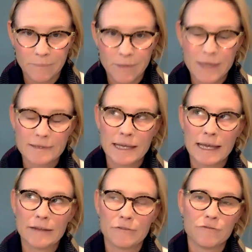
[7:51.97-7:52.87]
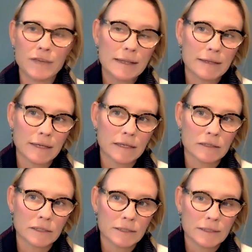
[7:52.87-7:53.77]
Because I had a
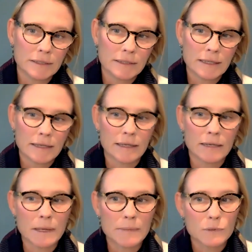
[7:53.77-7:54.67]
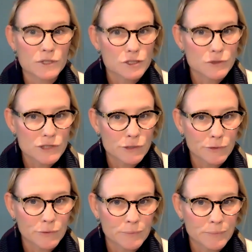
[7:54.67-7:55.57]
feeling that it maybe was too
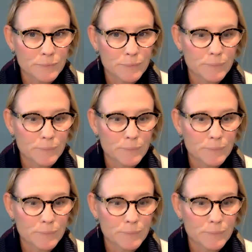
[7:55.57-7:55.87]
soon.